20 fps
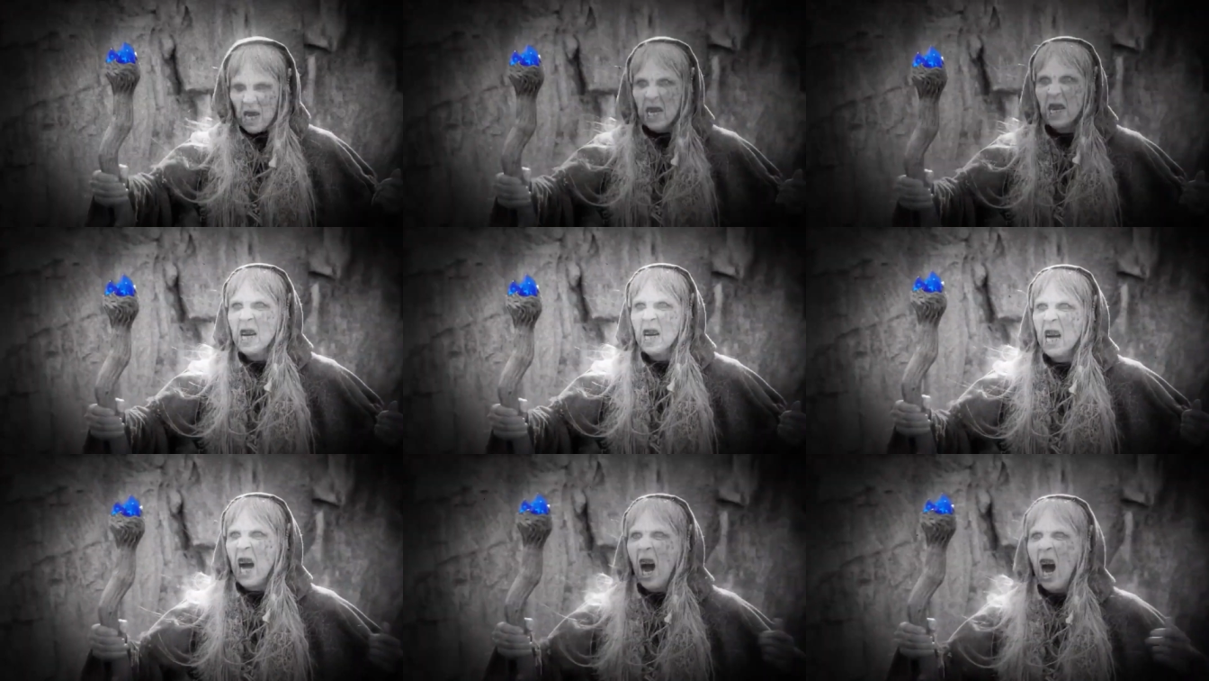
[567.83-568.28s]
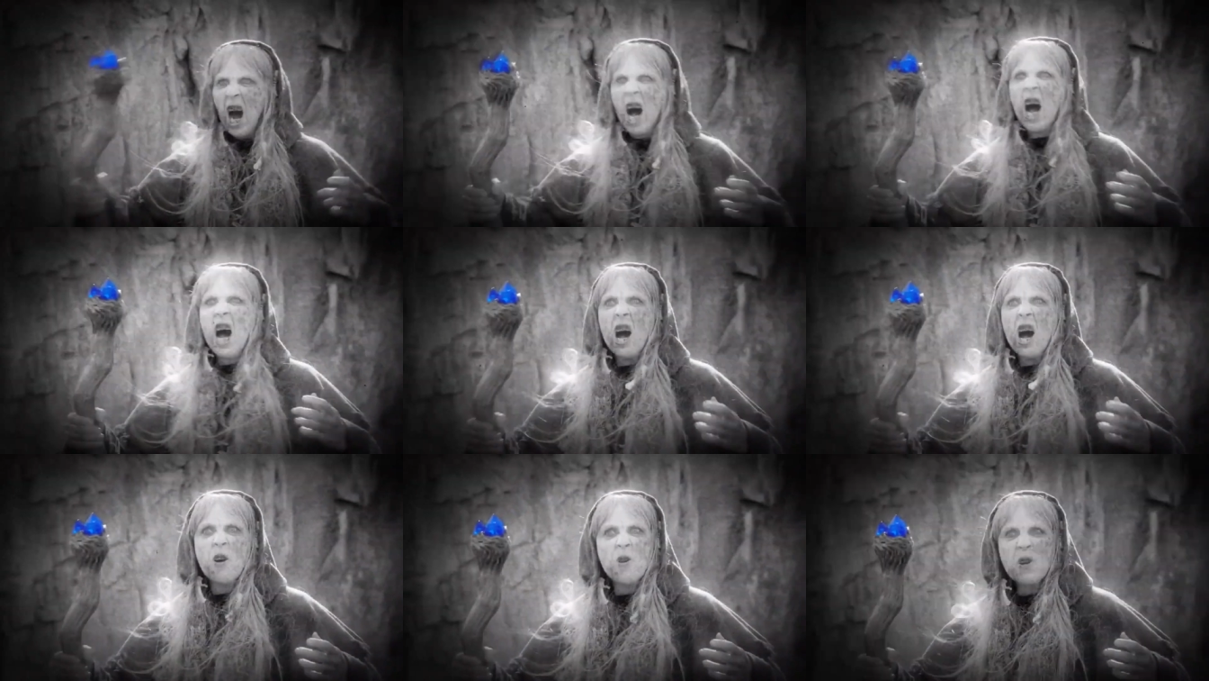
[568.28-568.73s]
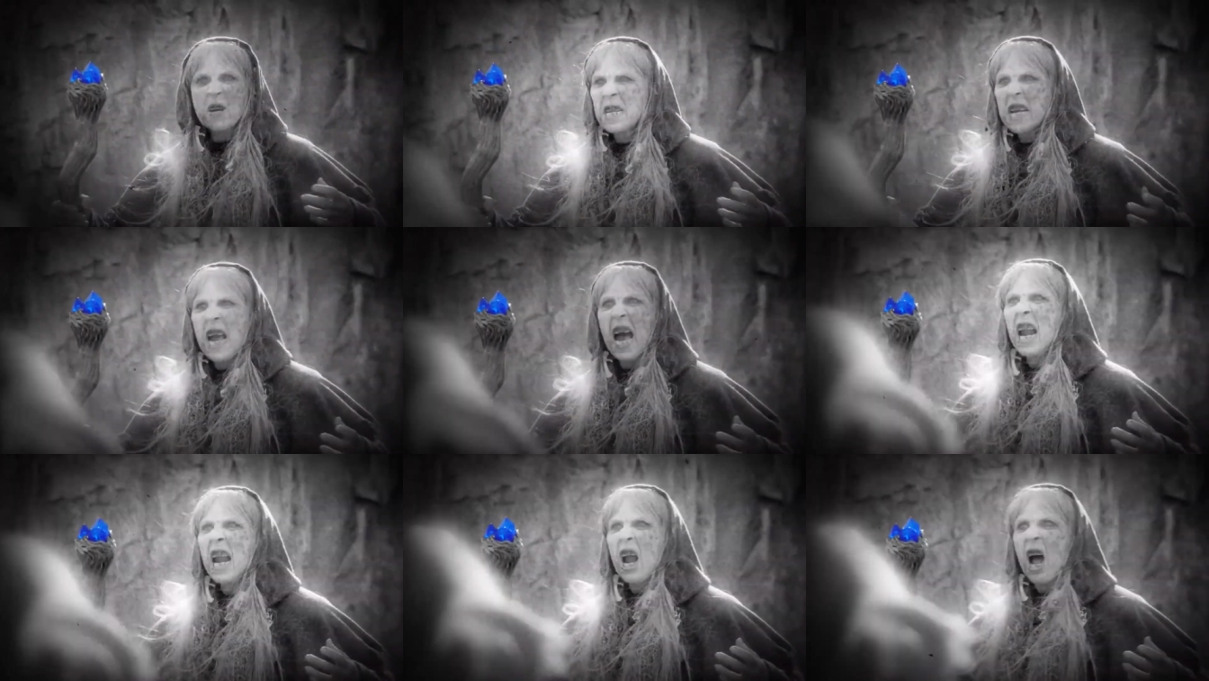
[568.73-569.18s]
So what I got from
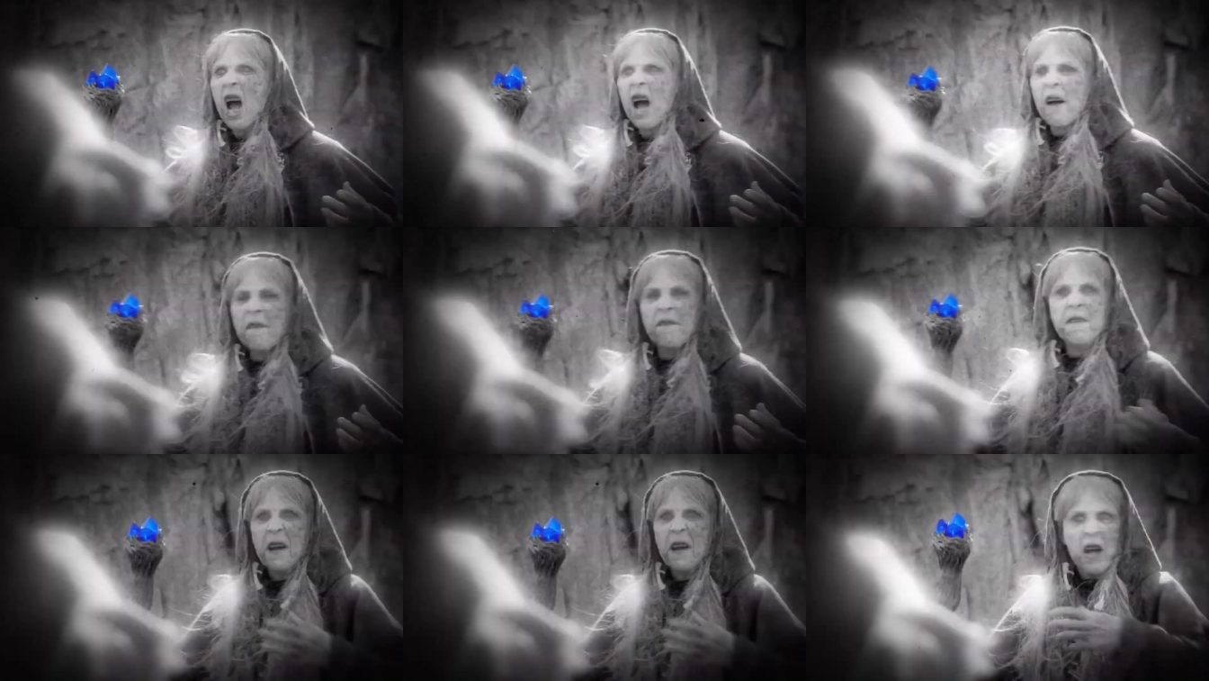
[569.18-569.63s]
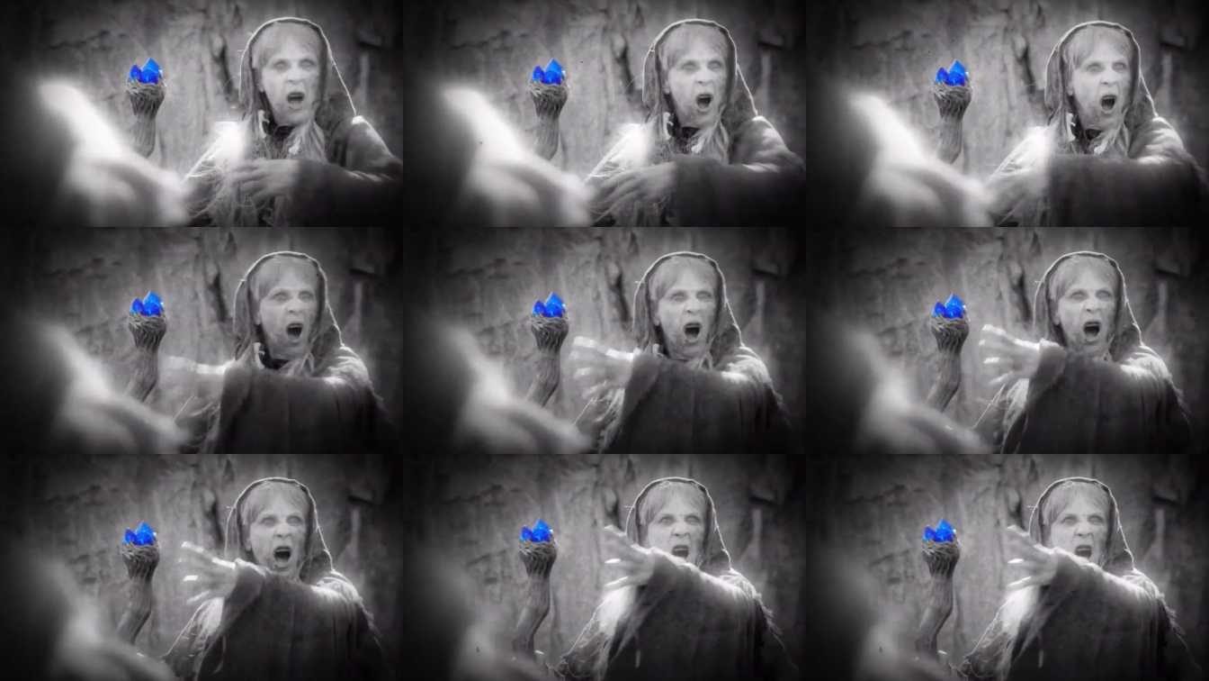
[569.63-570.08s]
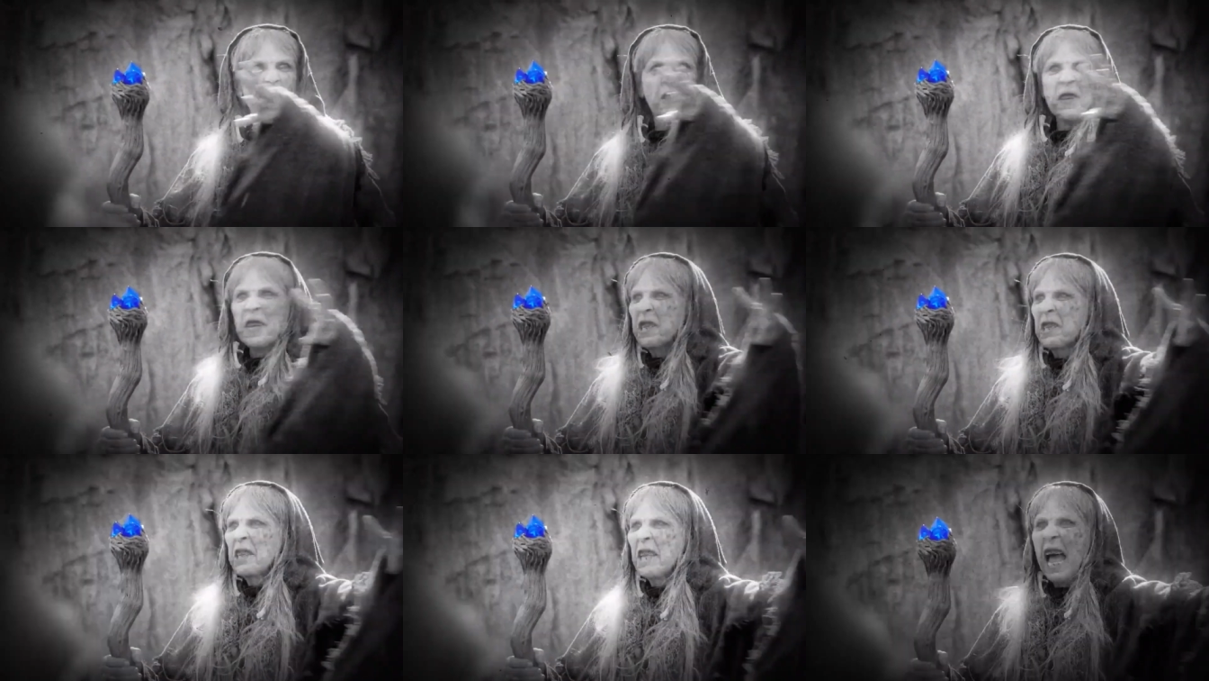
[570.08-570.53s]
all of that is the witch
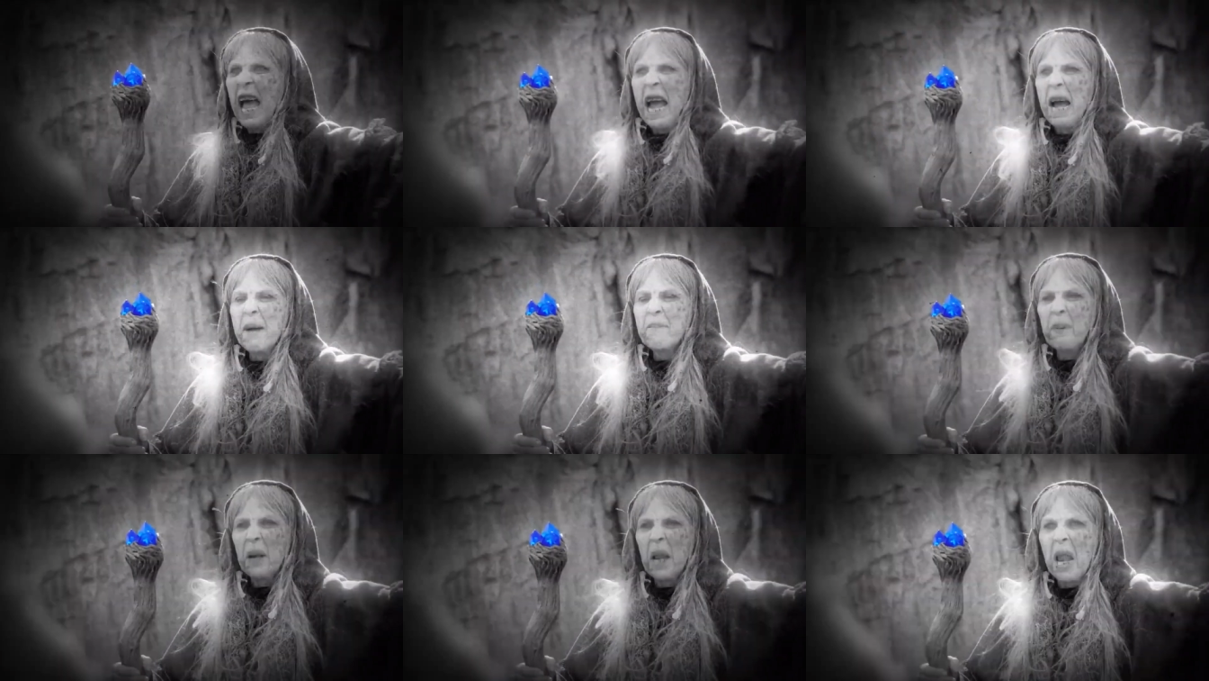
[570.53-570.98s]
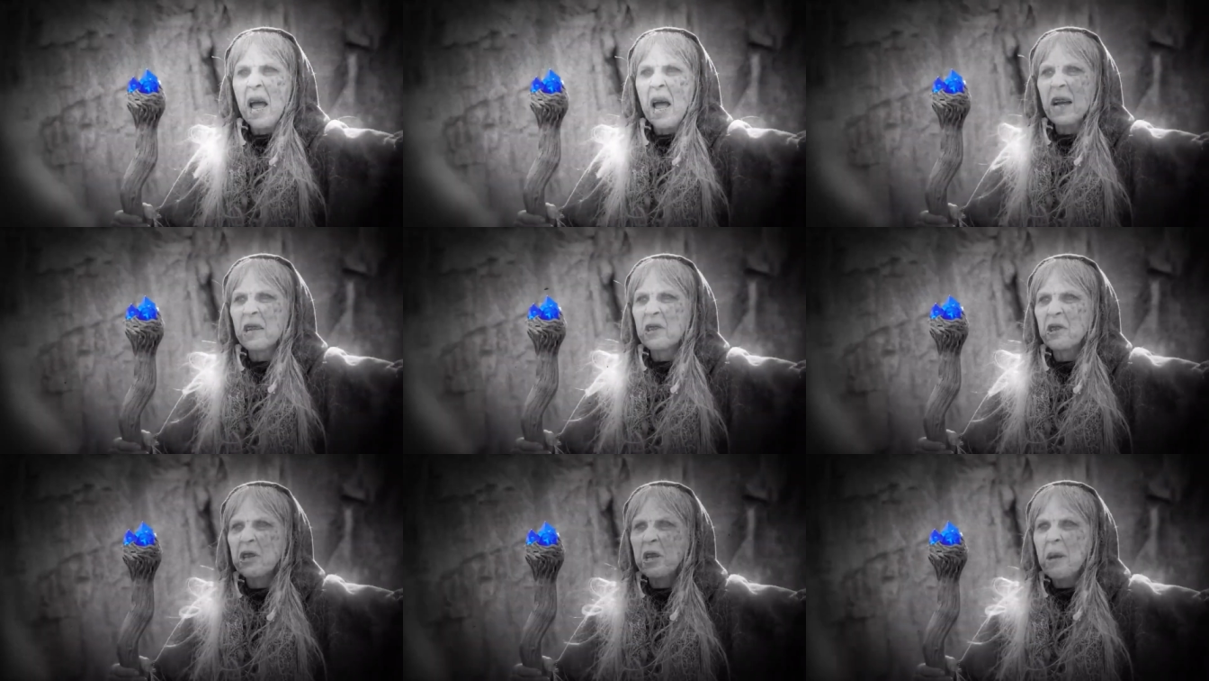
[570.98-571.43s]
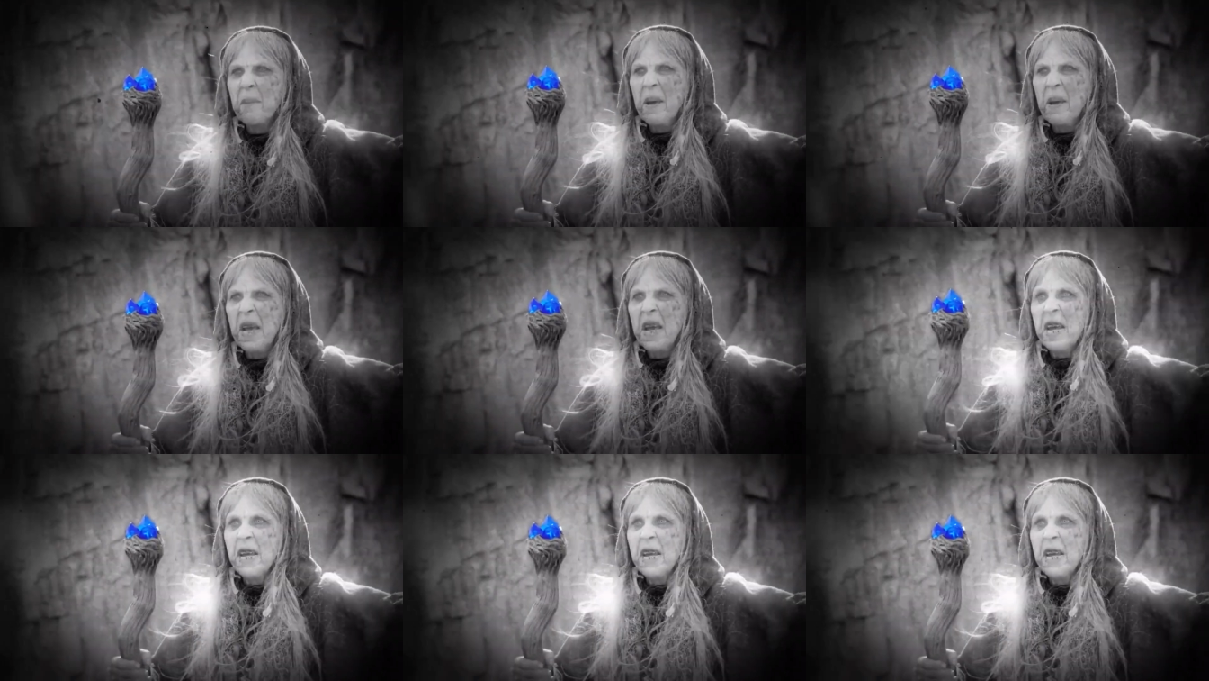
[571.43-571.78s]
warned people to stay off the land,